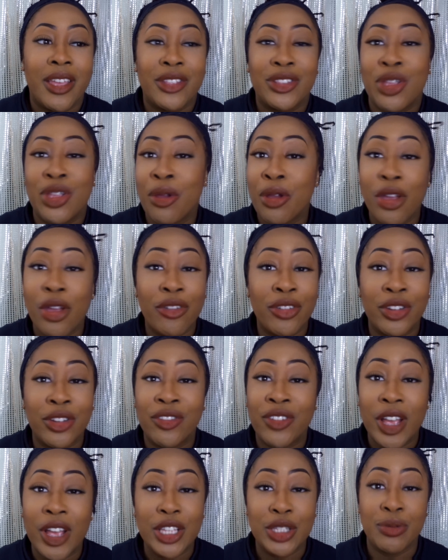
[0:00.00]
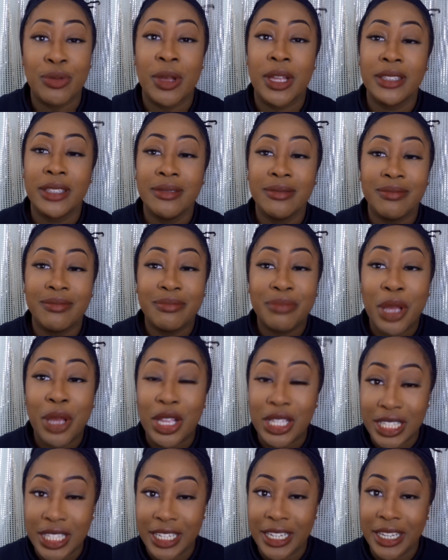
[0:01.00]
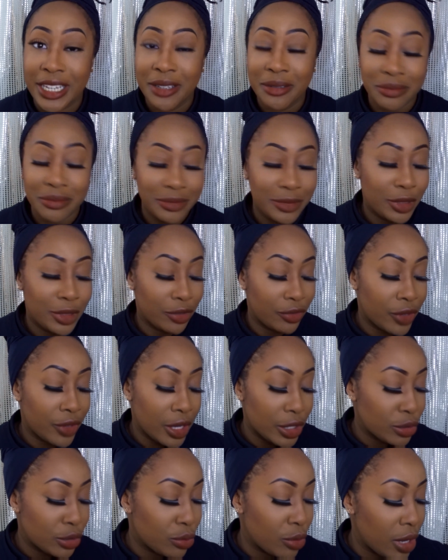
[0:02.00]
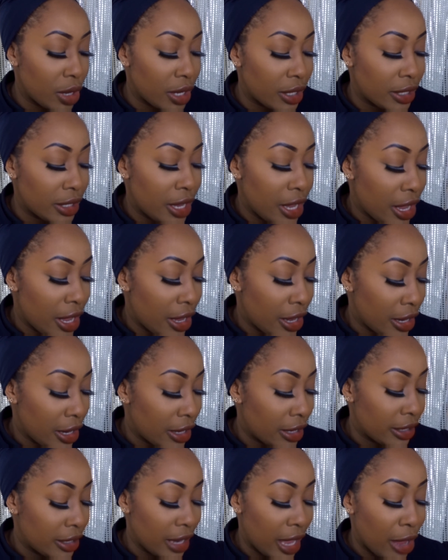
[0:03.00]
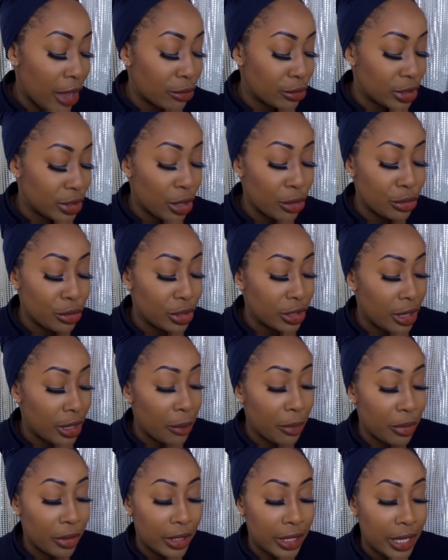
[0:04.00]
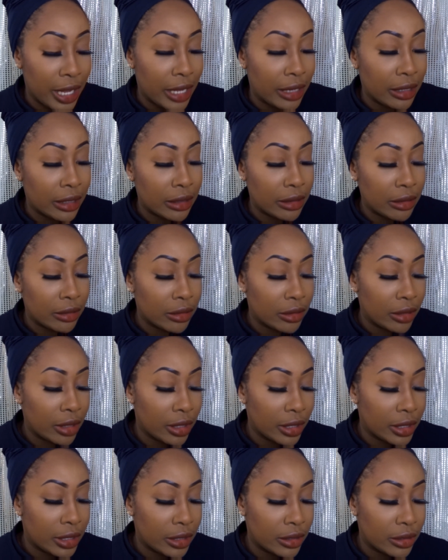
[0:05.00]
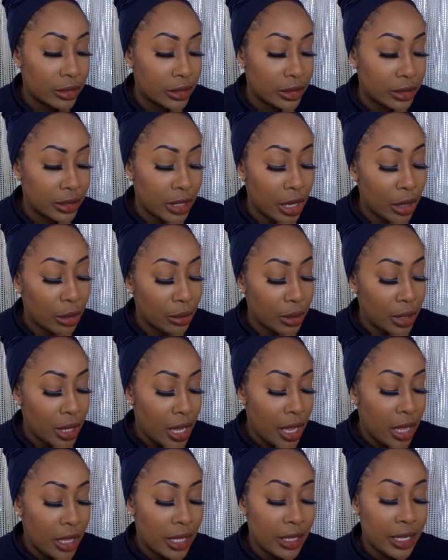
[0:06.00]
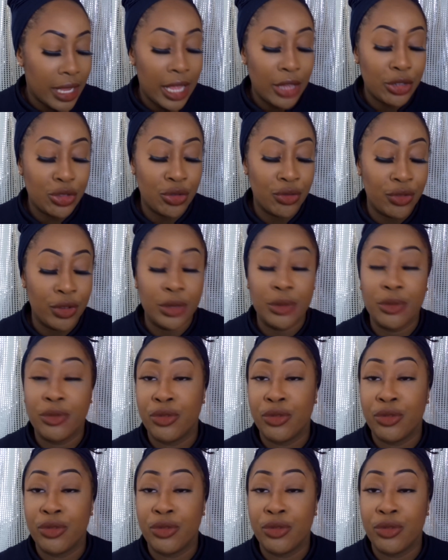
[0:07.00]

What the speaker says: don't go for the first one, personally. The first one, I'll tell you the number again, honey, because no. The extra volume